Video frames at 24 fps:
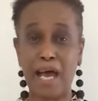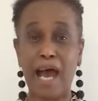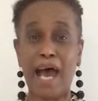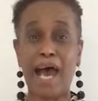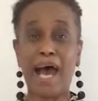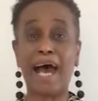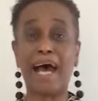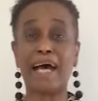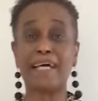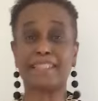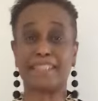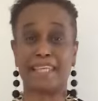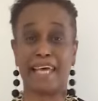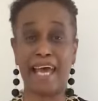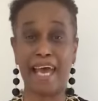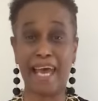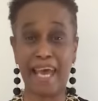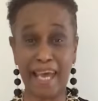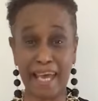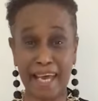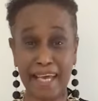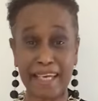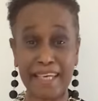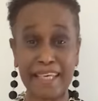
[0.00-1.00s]
at
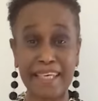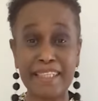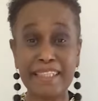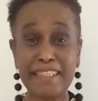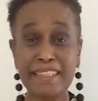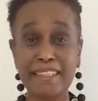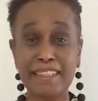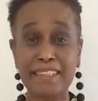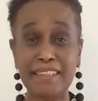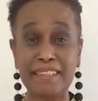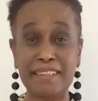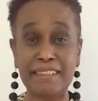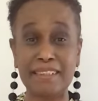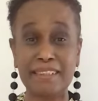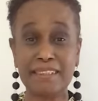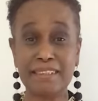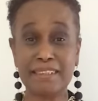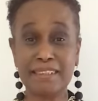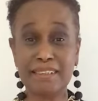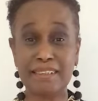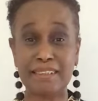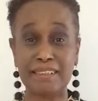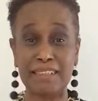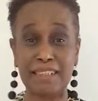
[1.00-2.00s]
Helen,
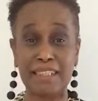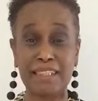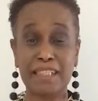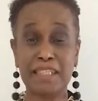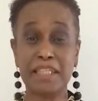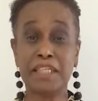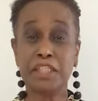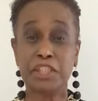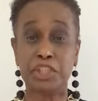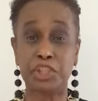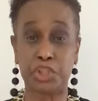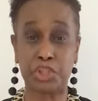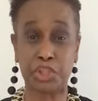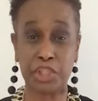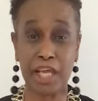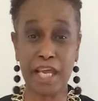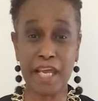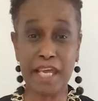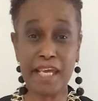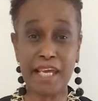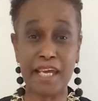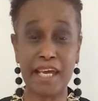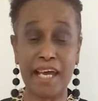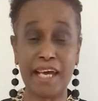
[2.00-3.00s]

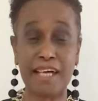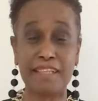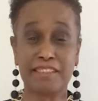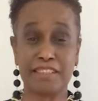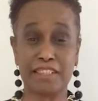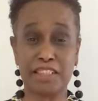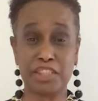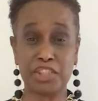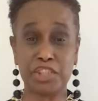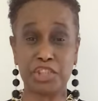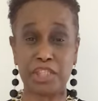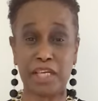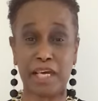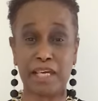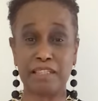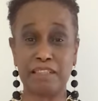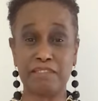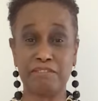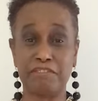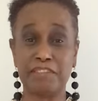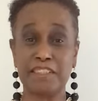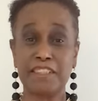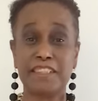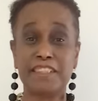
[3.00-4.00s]
J as in
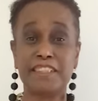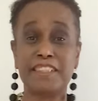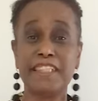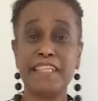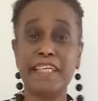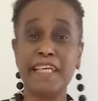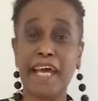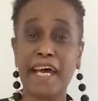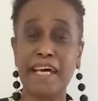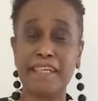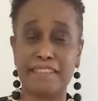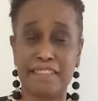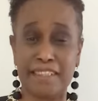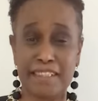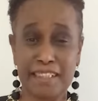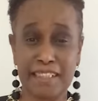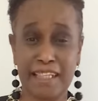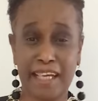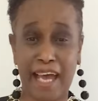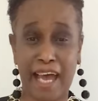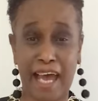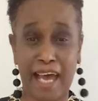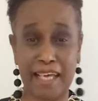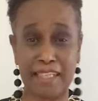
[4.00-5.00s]
Jennifer, C as in
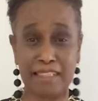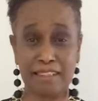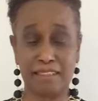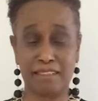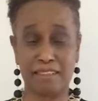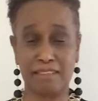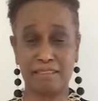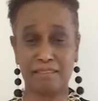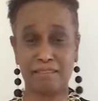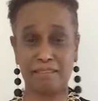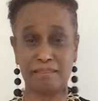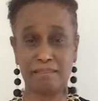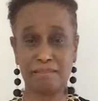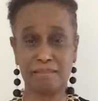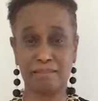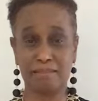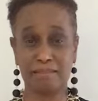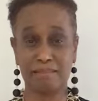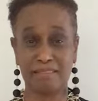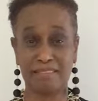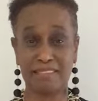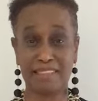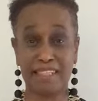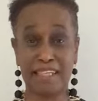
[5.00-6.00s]
Cat,
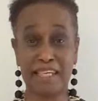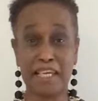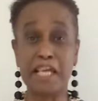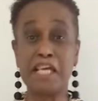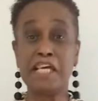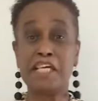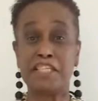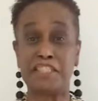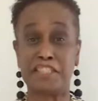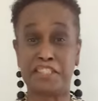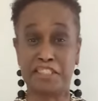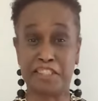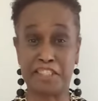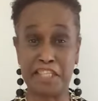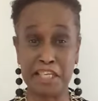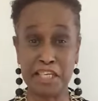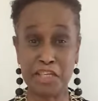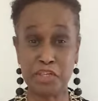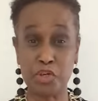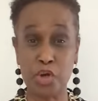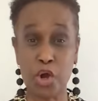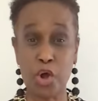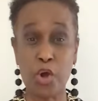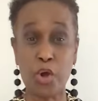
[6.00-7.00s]

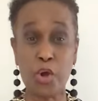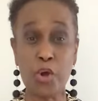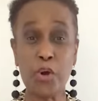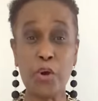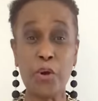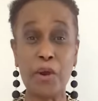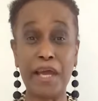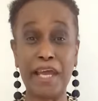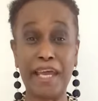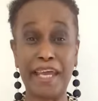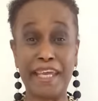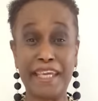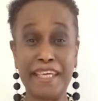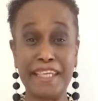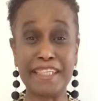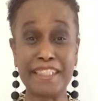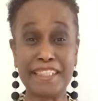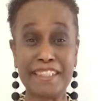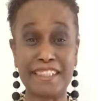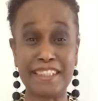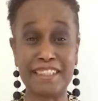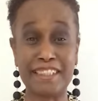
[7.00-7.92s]
08@yahoo.com.